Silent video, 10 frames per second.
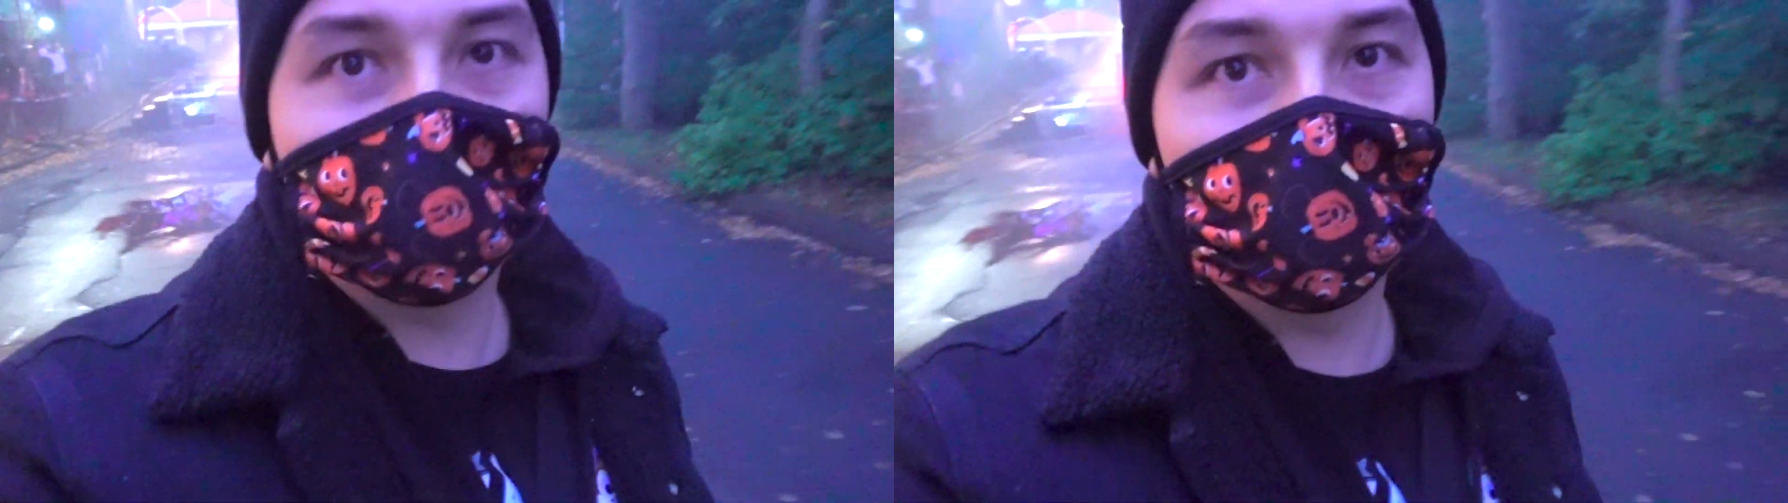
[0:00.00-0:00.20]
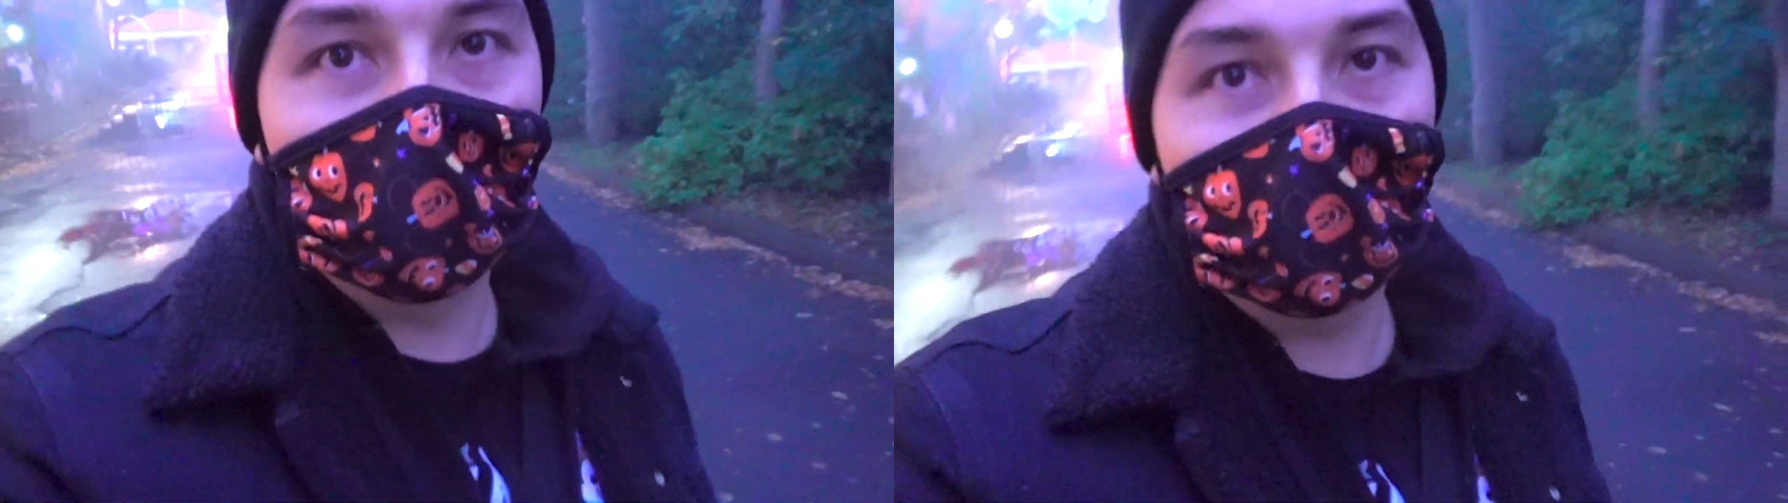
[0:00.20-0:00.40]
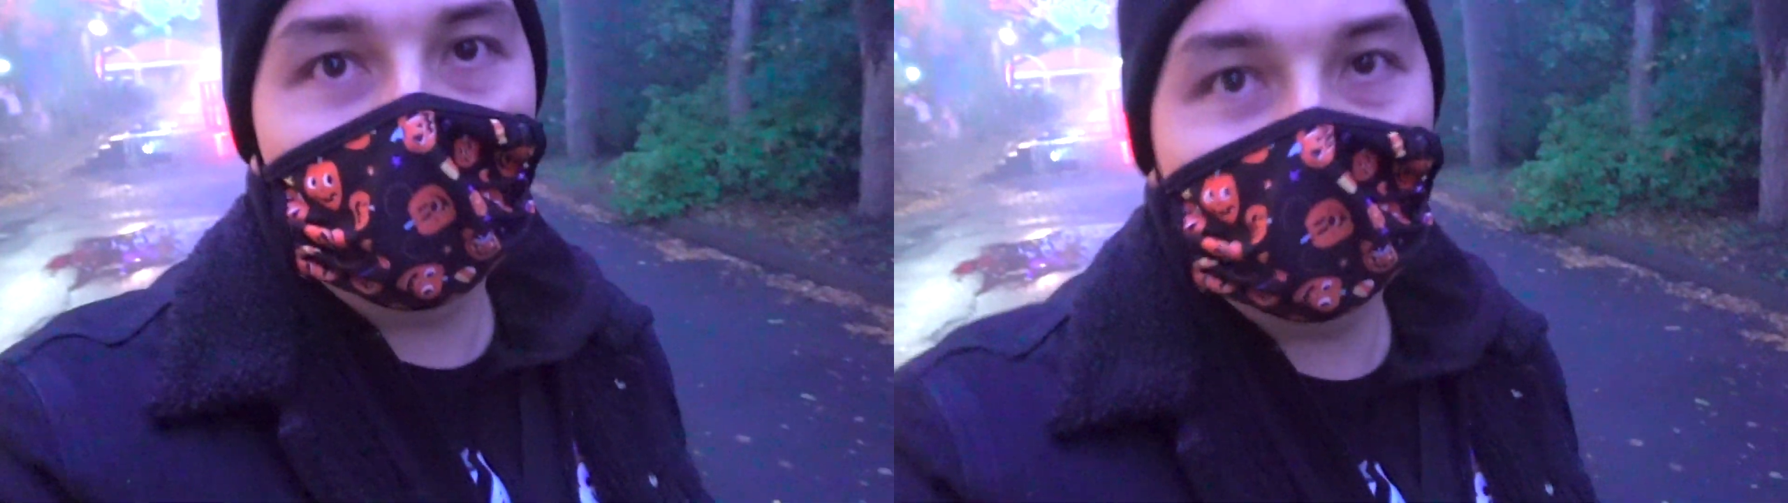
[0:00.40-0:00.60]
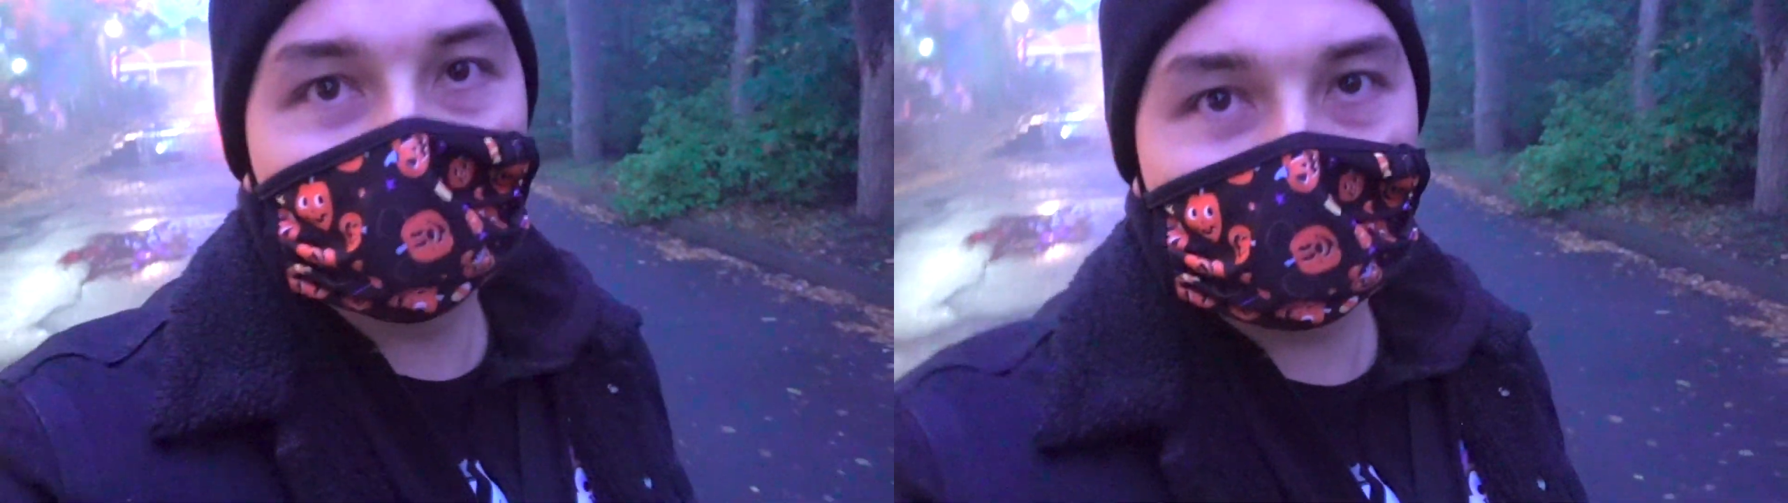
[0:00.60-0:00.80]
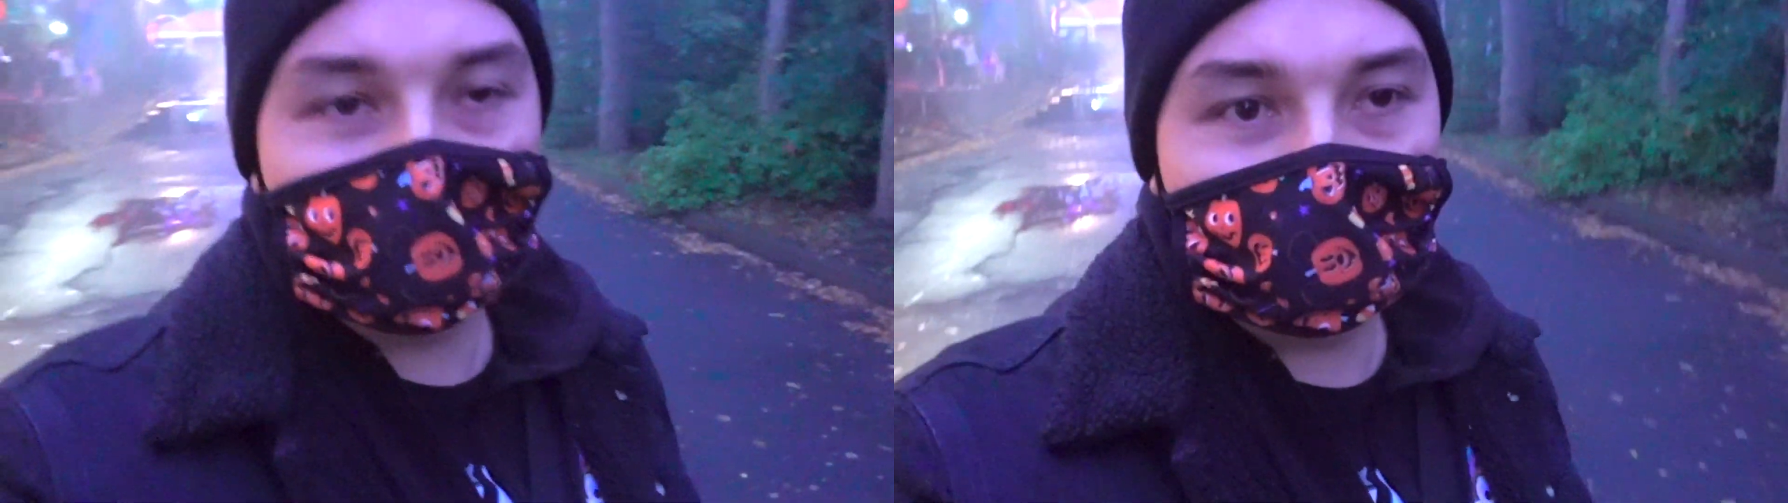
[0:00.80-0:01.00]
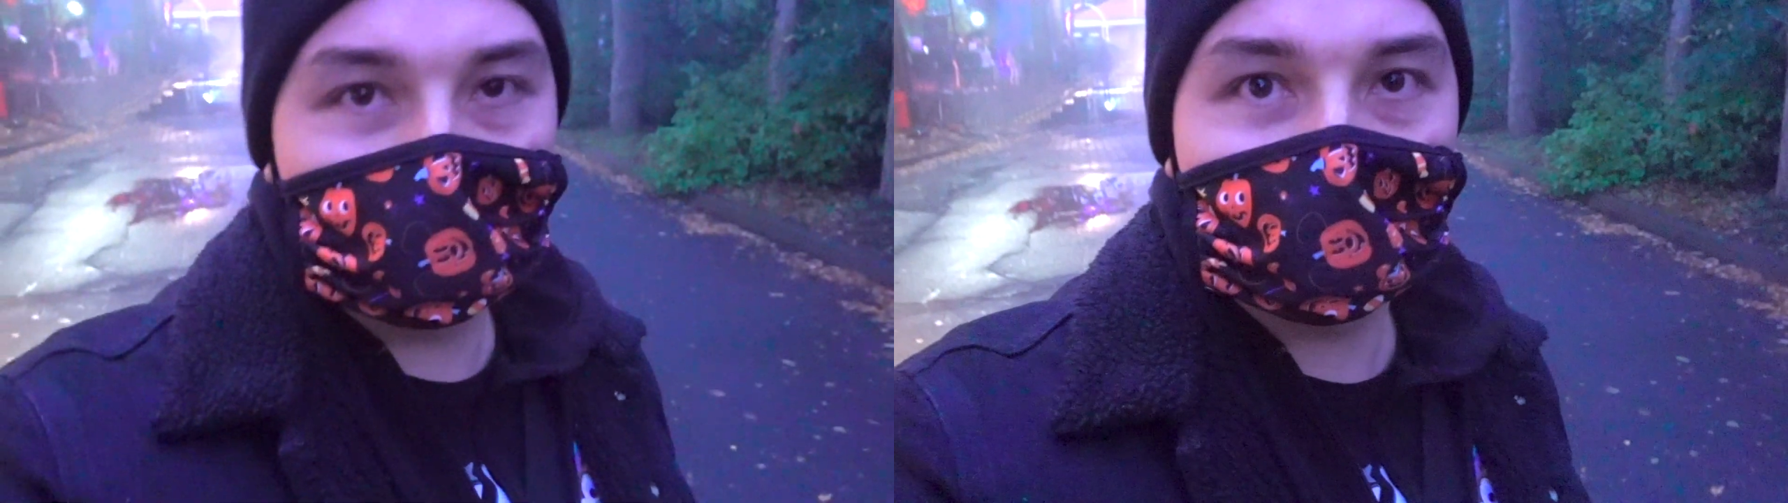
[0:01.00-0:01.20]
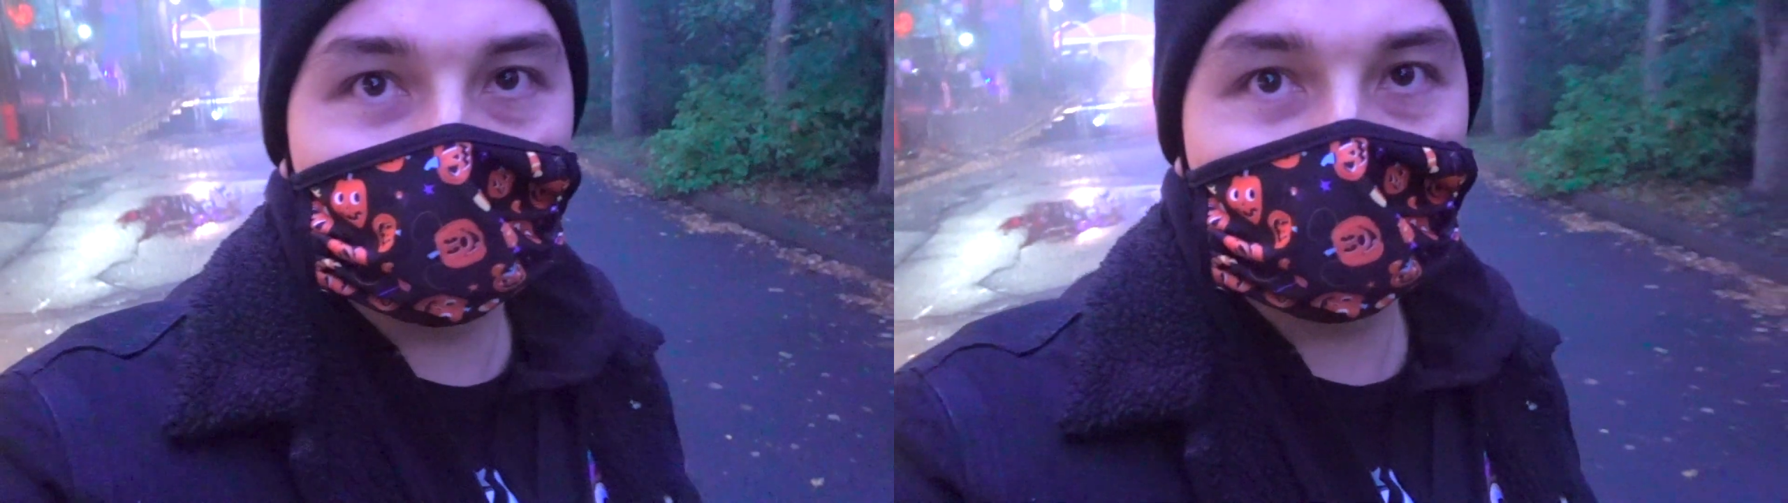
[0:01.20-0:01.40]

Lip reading: for your houses this year,